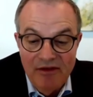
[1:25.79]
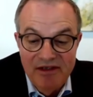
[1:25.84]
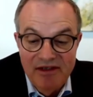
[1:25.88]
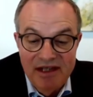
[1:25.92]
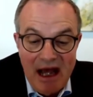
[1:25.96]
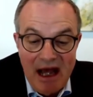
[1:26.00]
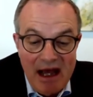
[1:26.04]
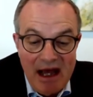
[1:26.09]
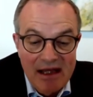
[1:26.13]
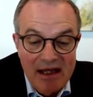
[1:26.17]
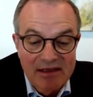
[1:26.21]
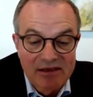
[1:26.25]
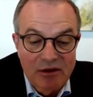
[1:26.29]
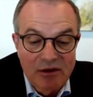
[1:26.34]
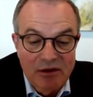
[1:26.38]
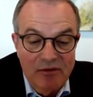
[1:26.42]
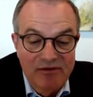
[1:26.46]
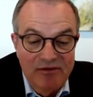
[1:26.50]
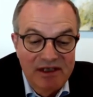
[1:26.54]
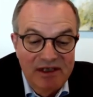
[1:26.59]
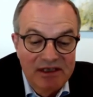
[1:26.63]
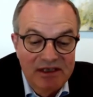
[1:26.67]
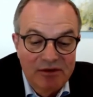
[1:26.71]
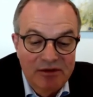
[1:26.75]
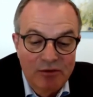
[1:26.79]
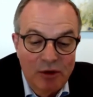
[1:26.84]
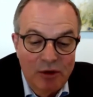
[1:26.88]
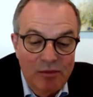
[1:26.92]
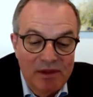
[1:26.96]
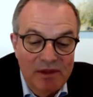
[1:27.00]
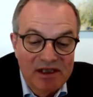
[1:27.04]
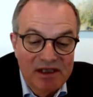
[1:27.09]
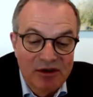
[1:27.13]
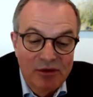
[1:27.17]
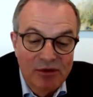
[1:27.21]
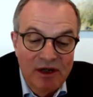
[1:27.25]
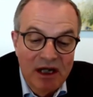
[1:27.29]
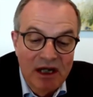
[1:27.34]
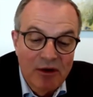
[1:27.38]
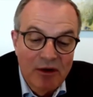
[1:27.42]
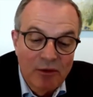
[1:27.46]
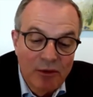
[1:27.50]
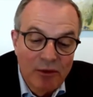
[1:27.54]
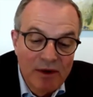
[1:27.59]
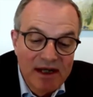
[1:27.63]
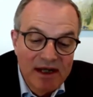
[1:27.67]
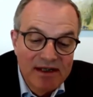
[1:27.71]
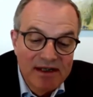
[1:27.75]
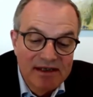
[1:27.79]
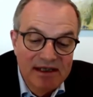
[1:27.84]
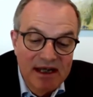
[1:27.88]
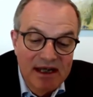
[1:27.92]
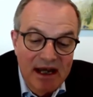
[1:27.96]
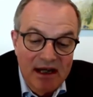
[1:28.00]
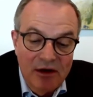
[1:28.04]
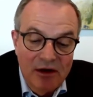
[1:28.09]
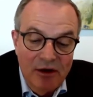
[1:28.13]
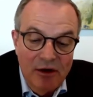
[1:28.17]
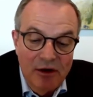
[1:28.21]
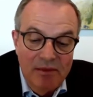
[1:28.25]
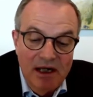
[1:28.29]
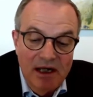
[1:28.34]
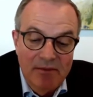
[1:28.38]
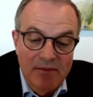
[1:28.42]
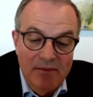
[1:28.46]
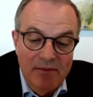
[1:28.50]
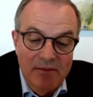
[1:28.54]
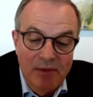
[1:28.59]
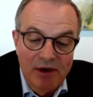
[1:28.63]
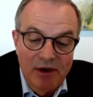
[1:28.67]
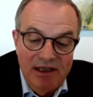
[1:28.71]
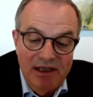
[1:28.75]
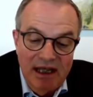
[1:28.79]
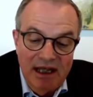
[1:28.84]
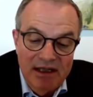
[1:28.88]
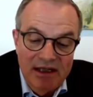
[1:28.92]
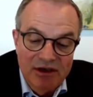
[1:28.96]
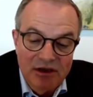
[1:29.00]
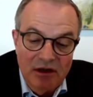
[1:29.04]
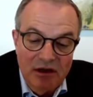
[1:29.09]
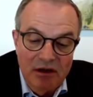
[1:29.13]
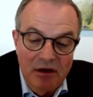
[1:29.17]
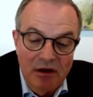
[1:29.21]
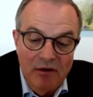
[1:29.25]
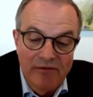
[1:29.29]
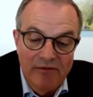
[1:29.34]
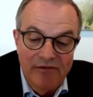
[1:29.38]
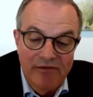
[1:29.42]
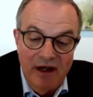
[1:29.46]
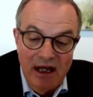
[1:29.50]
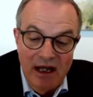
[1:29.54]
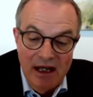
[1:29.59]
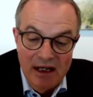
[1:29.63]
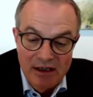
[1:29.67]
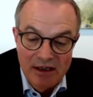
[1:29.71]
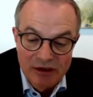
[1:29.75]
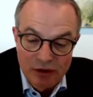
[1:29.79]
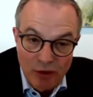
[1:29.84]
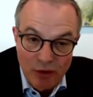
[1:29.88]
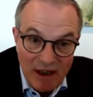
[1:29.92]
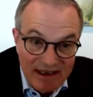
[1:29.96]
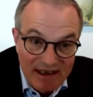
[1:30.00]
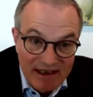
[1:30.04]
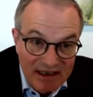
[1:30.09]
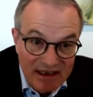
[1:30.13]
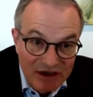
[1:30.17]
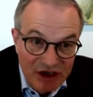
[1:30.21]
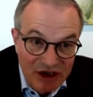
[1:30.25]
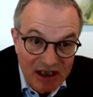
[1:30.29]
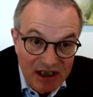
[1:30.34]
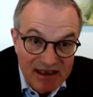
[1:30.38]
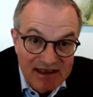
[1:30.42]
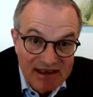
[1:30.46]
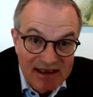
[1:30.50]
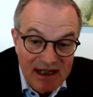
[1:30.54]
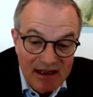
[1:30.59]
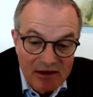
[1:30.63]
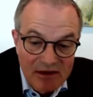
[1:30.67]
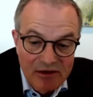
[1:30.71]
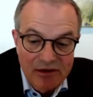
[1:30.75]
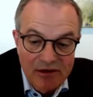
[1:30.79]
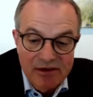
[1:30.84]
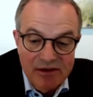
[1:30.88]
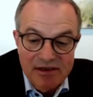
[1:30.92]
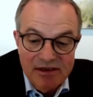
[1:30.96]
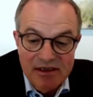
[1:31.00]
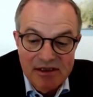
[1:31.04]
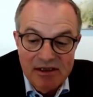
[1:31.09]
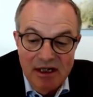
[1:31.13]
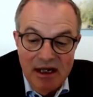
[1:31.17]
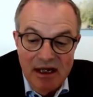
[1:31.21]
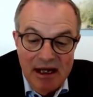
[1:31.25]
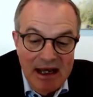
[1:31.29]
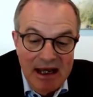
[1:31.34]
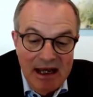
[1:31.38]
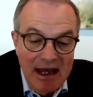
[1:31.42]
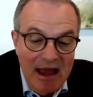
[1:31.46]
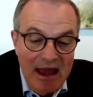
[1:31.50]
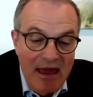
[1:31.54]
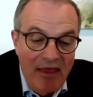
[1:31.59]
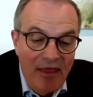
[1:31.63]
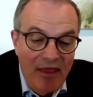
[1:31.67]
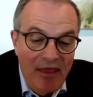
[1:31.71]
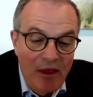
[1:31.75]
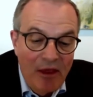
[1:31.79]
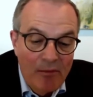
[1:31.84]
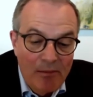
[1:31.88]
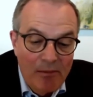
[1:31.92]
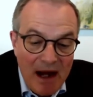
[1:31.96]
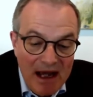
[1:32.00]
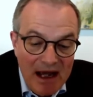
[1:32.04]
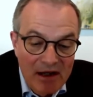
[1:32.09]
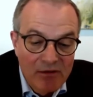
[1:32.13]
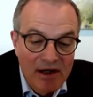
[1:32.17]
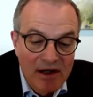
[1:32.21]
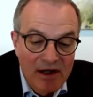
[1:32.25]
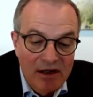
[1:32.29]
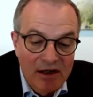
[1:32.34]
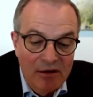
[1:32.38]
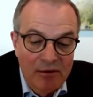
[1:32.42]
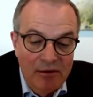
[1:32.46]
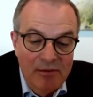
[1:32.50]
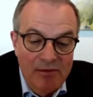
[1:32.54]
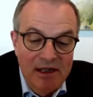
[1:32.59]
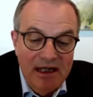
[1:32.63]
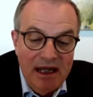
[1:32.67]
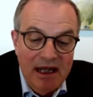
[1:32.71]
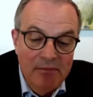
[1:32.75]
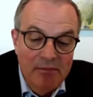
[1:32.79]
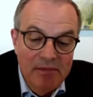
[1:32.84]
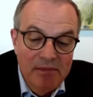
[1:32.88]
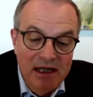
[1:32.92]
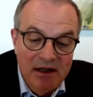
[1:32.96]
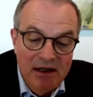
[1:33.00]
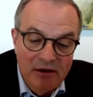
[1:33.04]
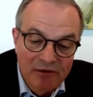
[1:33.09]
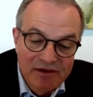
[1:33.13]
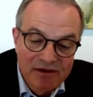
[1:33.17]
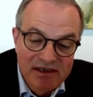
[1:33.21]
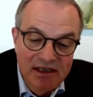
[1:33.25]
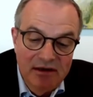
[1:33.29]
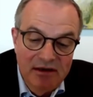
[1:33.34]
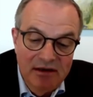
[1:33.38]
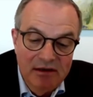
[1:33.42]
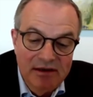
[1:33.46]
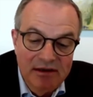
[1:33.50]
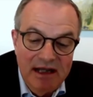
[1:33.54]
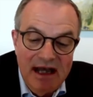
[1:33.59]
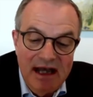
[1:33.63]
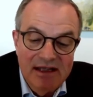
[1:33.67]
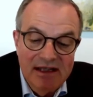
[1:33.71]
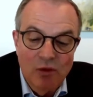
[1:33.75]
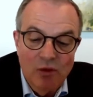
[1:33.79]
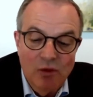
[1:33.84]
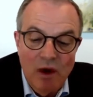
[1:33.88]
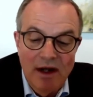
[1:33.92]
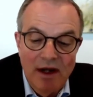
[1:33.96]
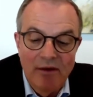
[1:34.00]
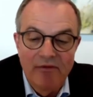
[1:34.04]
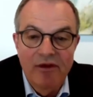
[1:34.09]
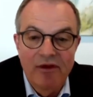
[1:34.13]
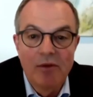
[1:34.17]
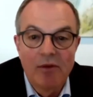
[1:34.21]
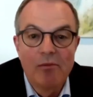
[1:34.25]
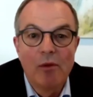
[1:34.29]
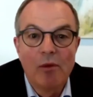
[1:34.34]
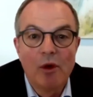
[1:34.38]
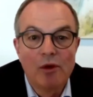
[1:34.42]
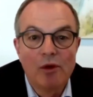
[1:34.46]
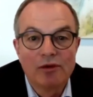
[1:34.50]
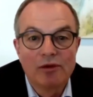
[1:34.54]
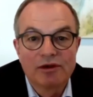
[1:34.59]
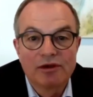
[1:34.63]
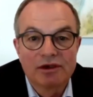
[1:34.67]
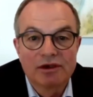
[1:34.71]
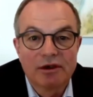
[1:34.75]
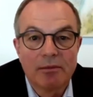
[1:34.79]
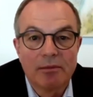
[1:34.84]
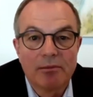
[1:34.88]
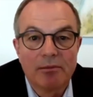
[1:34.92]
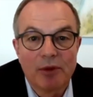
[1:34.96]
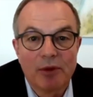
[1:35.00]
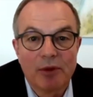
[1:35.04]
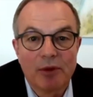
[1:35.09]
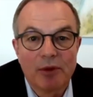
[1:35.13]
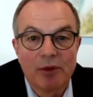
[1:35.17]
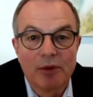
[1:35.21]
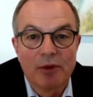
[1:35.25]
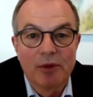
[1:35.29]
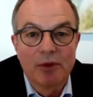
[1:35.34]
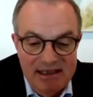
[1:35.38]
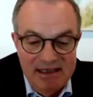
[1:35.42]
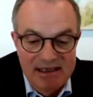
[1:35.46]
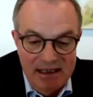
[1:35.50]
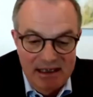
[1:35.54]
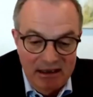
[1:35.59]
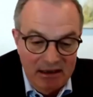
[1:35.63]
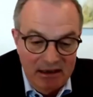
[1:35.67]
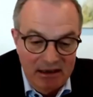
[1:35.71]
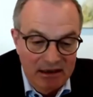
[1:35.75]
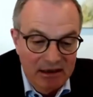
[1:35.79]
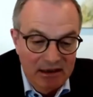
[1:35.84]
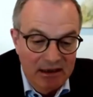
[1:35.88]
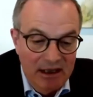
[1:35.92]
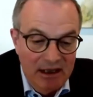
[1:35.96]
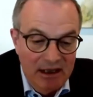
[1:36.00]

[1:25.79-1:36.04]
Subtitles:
The task of this group is to increase the economic potential of strategic sectors, and the bioeconomy can be considered as one of the most promising.